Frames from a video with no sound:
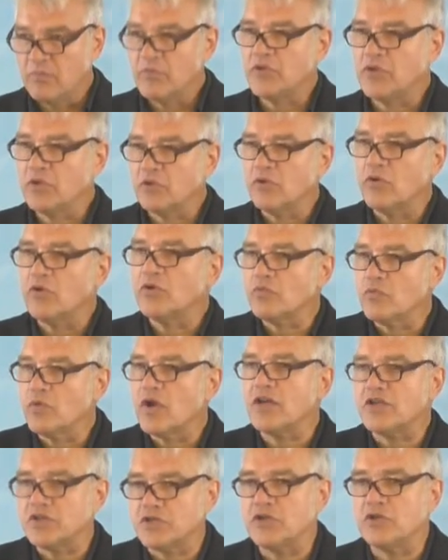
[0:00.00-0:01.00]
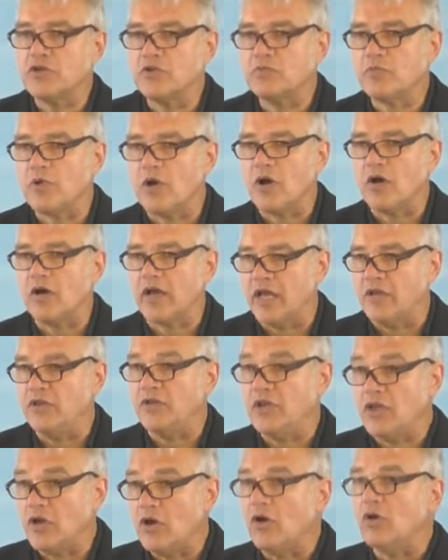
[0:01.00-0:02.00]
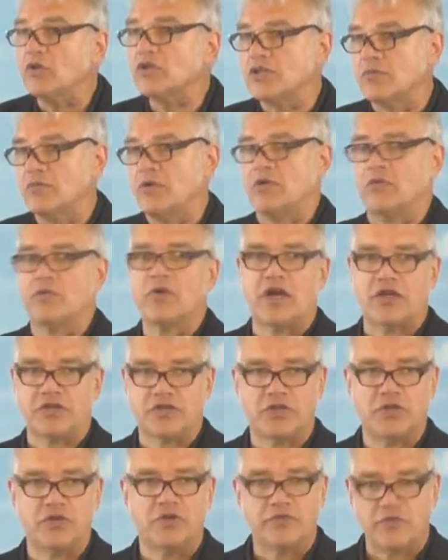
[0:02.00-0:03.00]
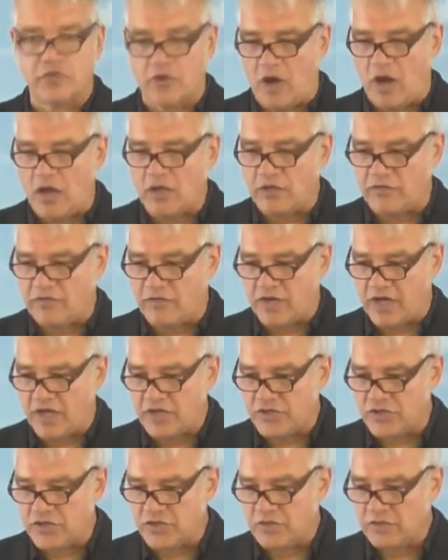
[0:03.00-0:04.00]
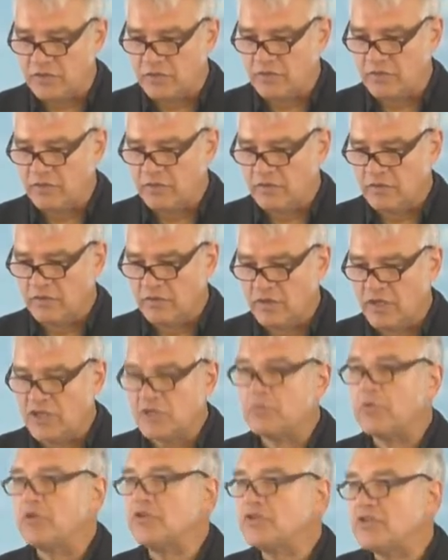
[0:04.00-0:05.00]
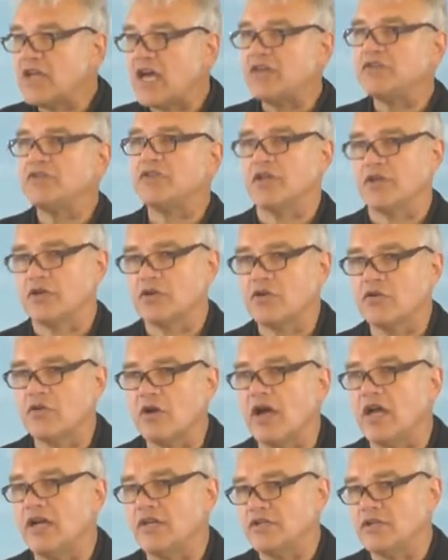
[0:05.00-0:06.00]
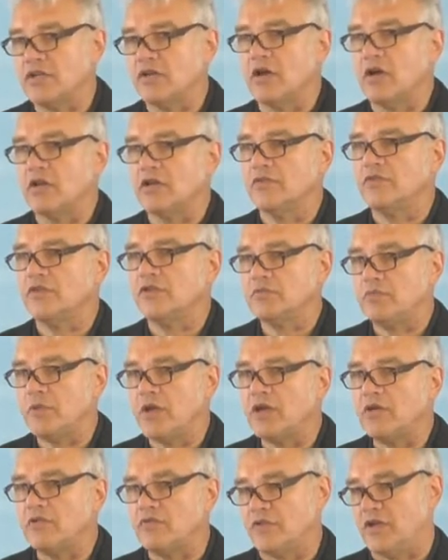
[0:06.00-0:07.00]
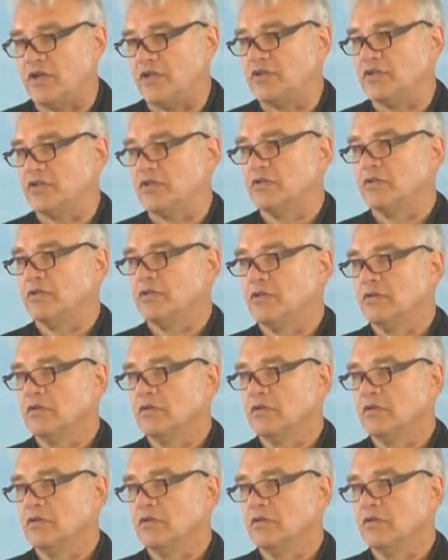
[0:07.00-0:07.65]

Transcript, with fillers: But the Lord rescued Paul, and the ultimate rescue for all of us is possessing Christ and all of his benefits.